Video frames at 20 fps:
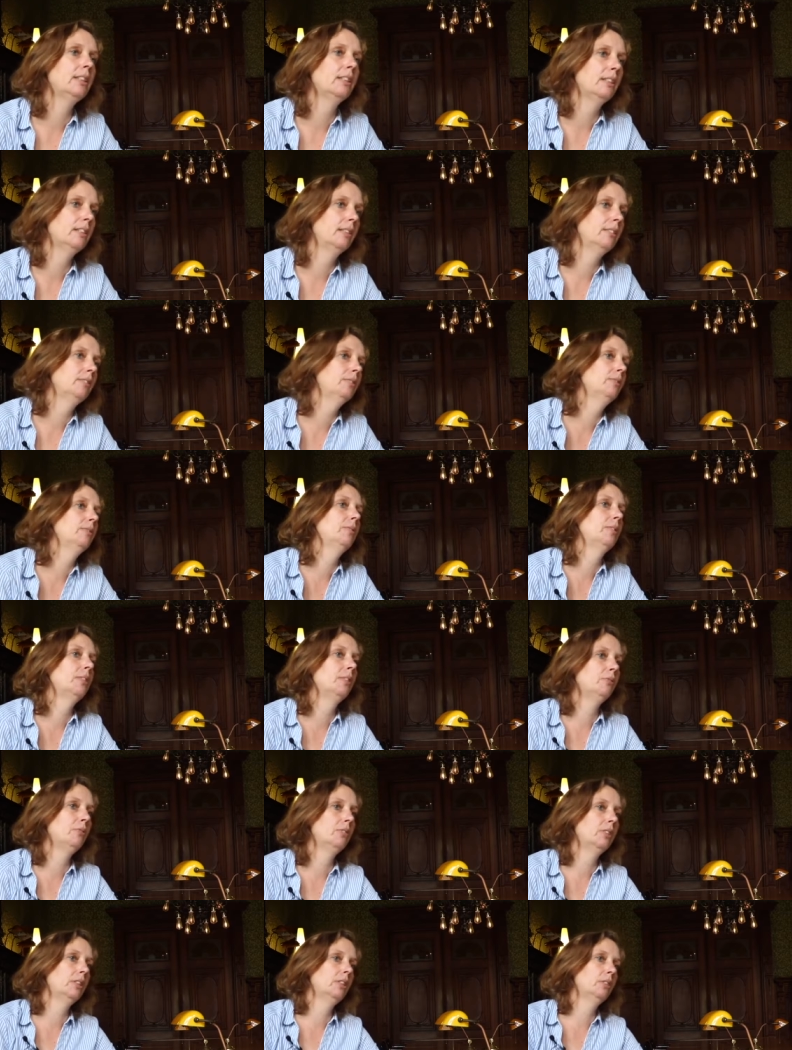Uh,
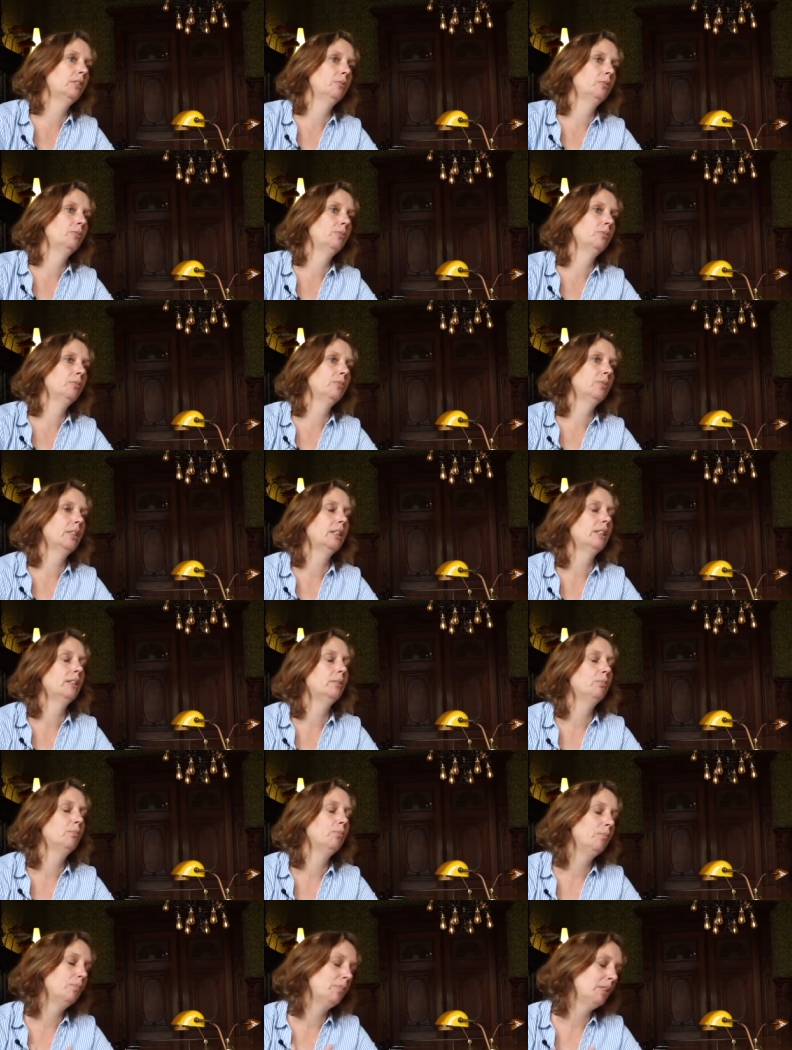and, um,
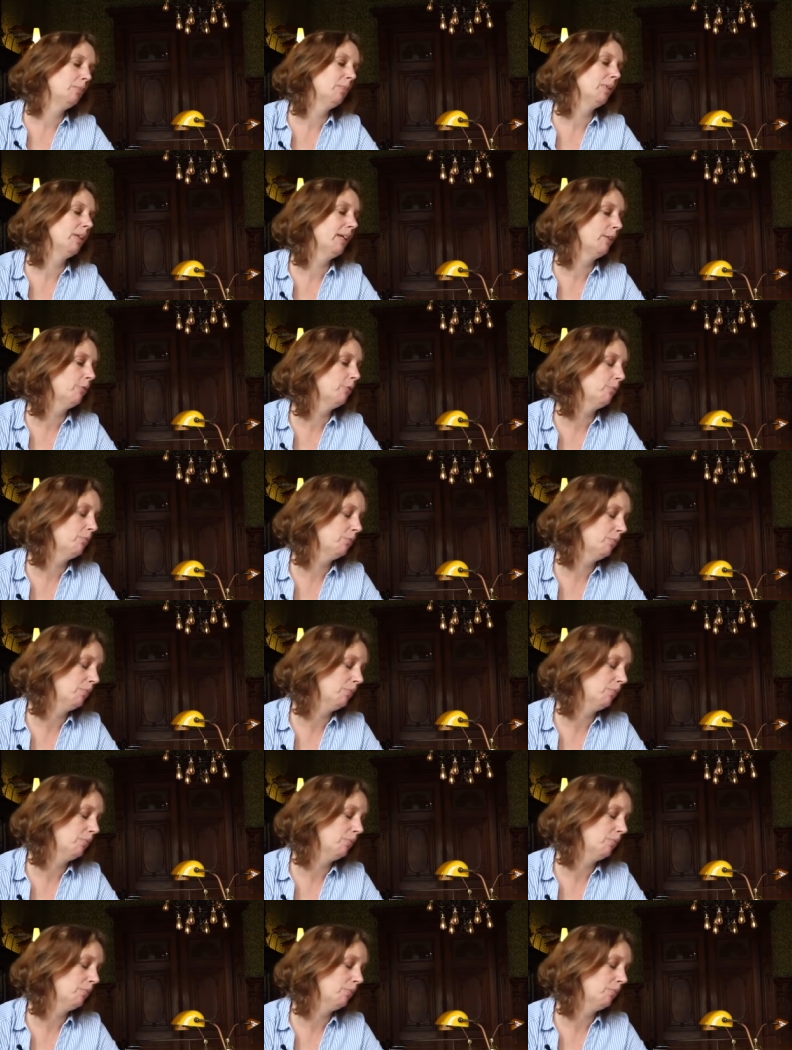and uh, people have